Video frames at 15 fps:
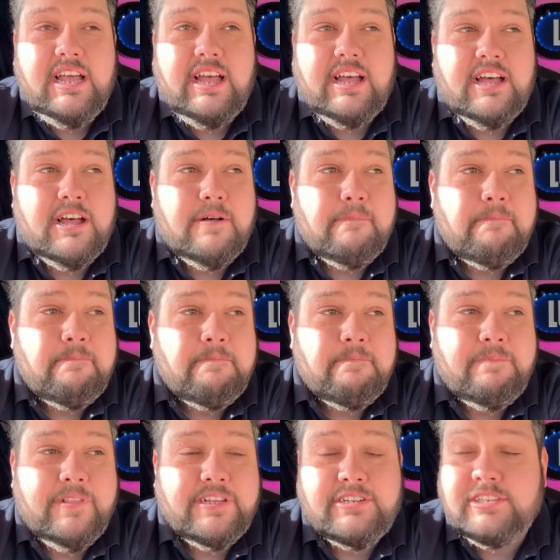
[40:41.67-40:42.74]

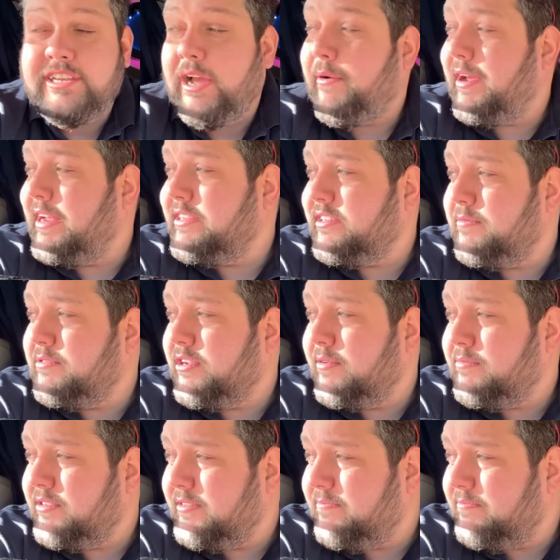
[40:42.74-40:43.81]
It's just how it is
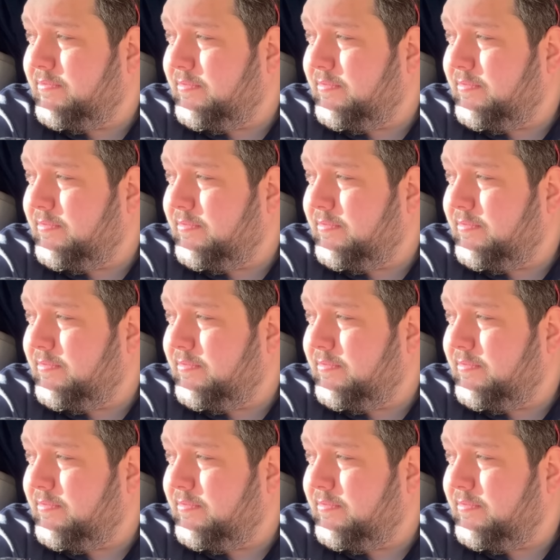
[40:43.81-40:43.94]
sometimes.